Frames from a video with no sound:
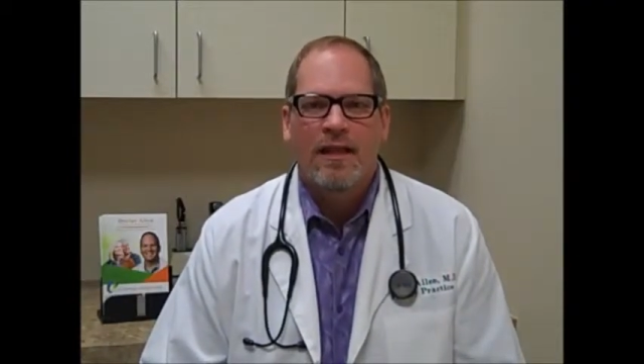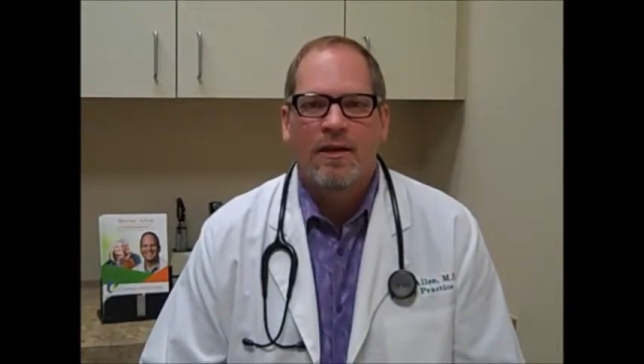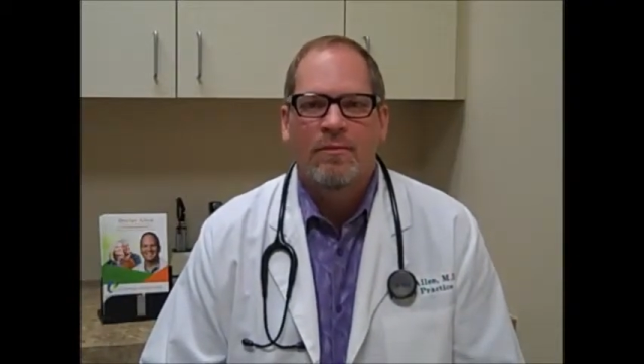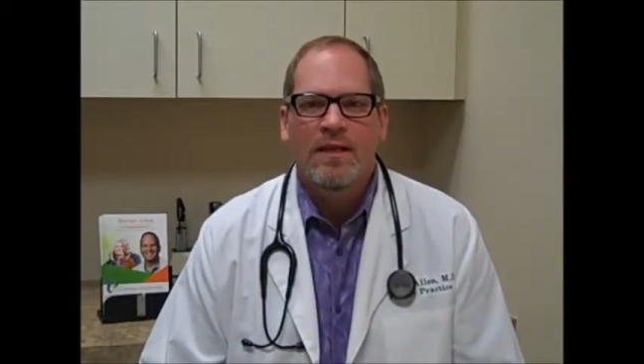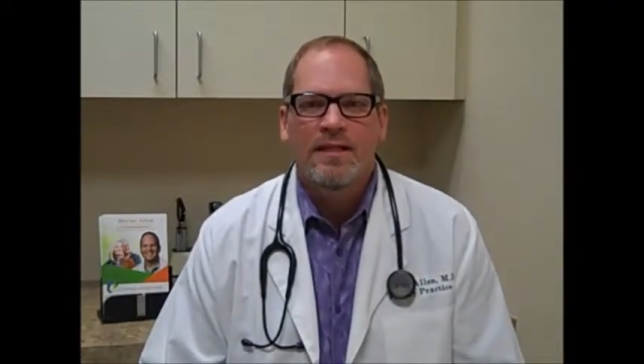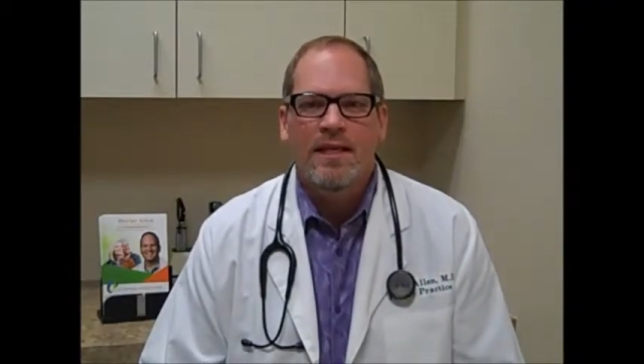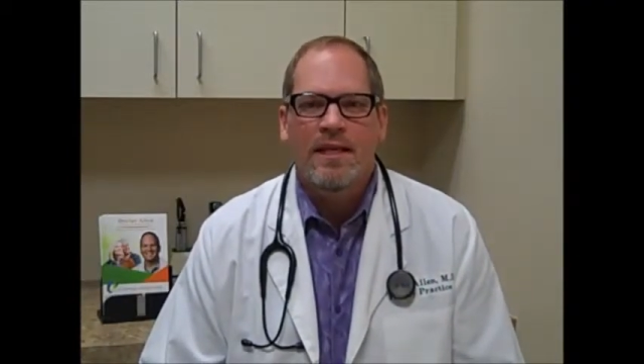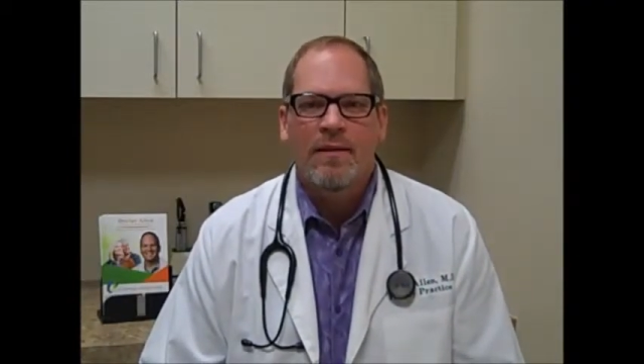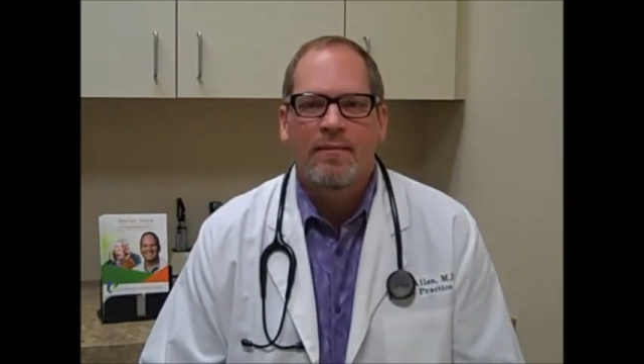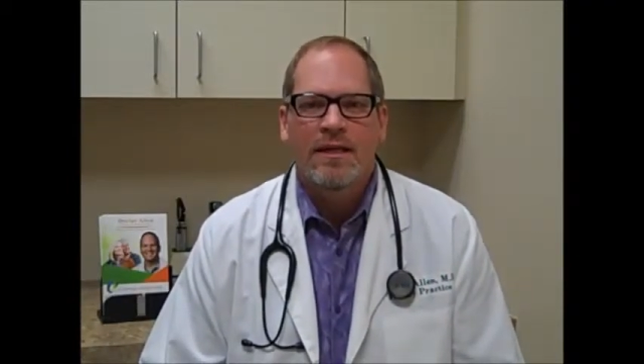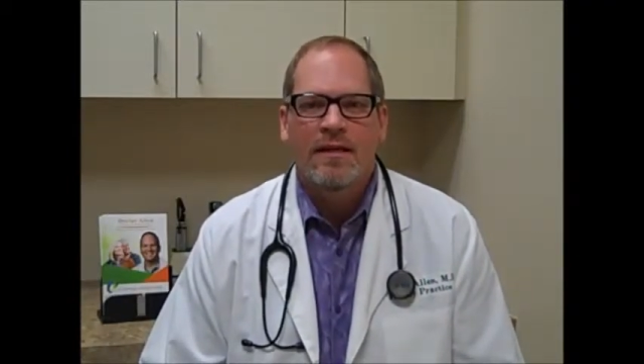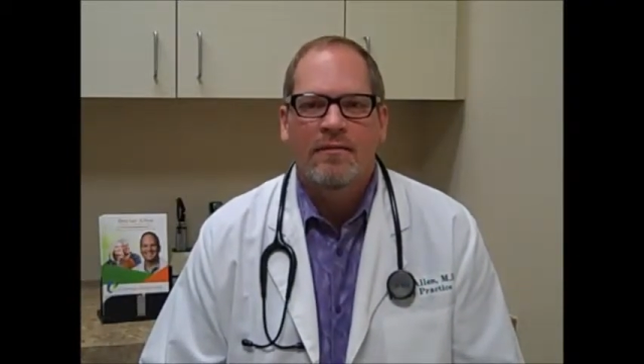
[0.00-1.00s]
the obesity
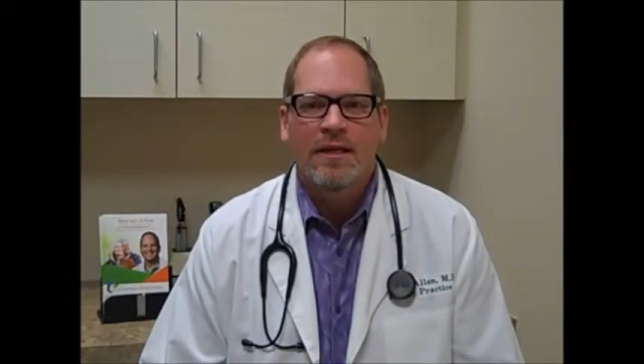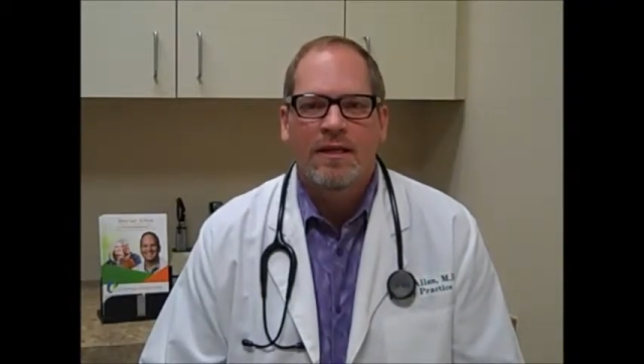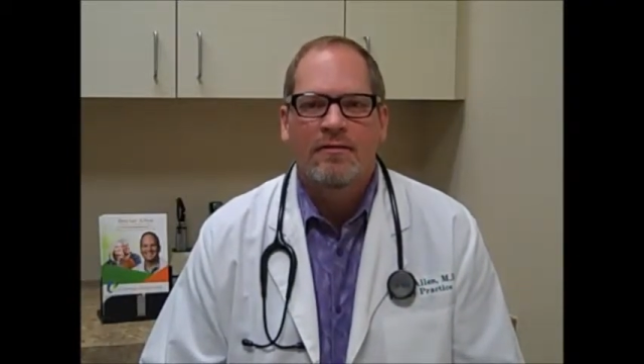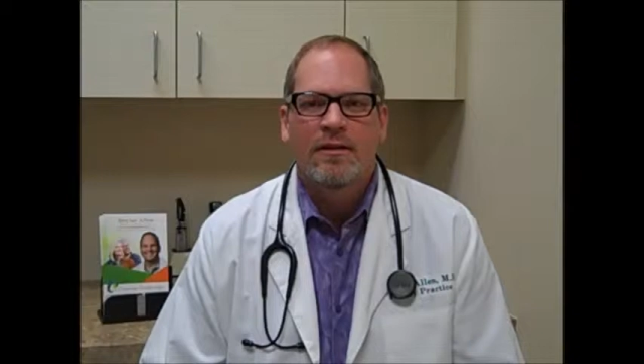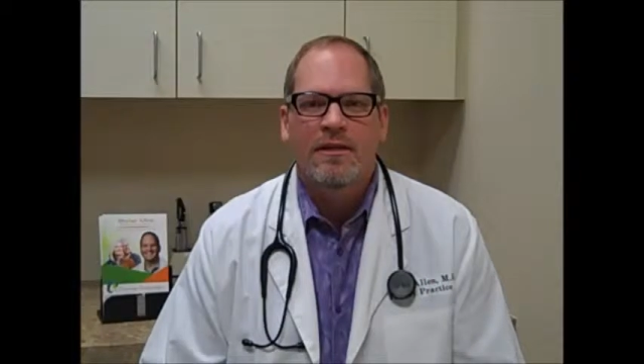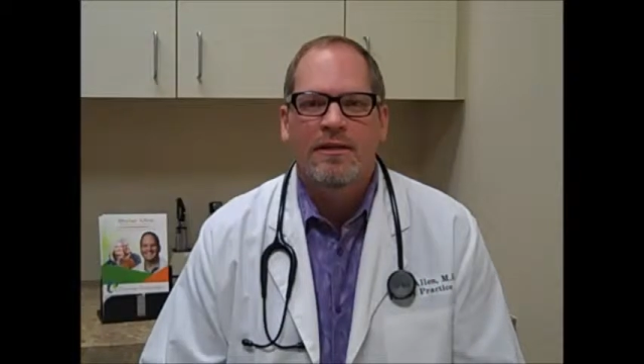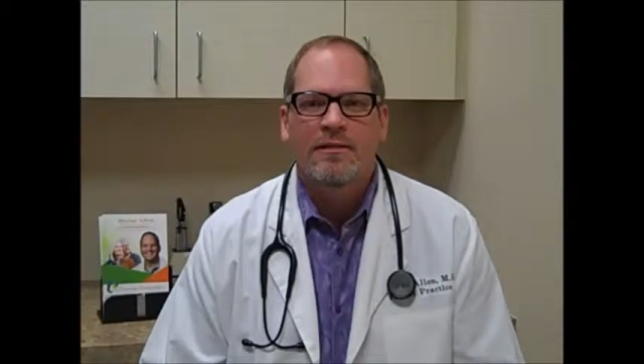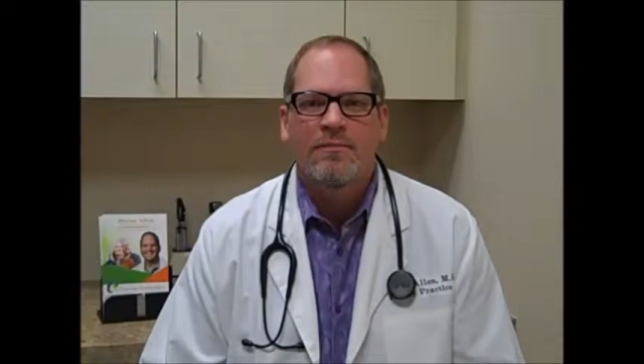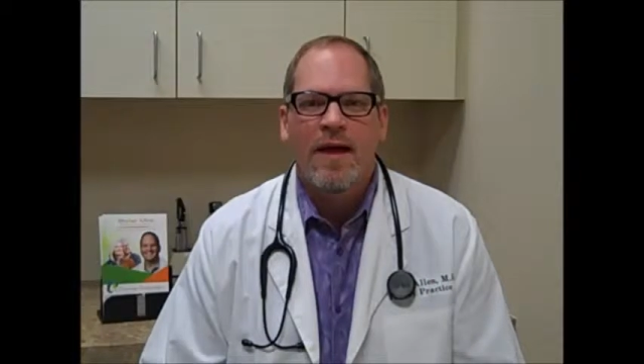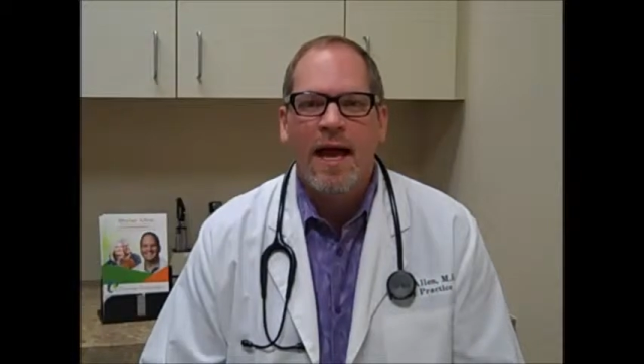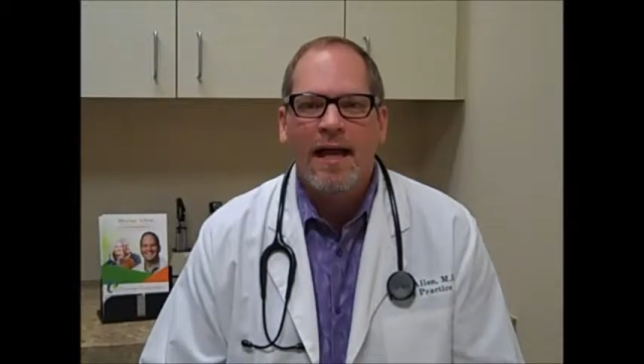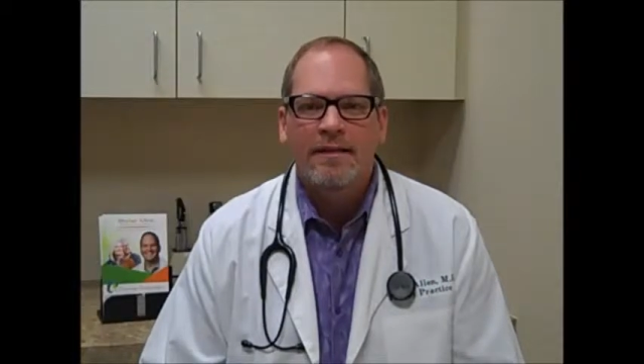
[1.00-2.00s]
epidemic, you would
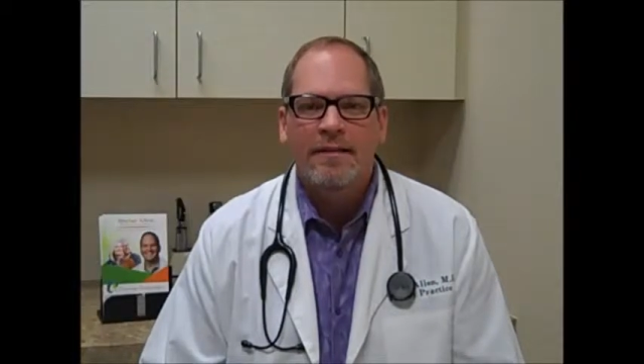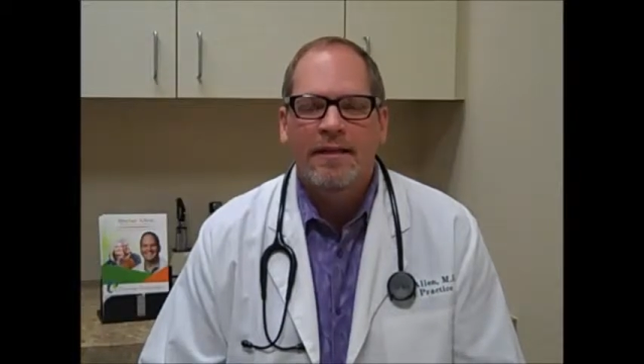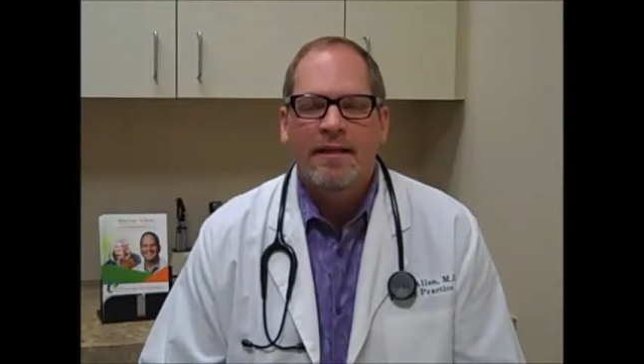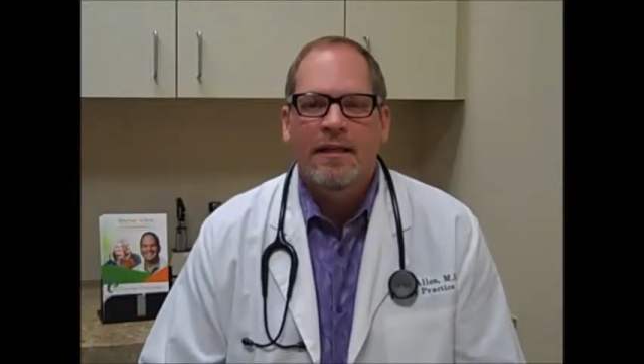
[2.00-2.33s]
expect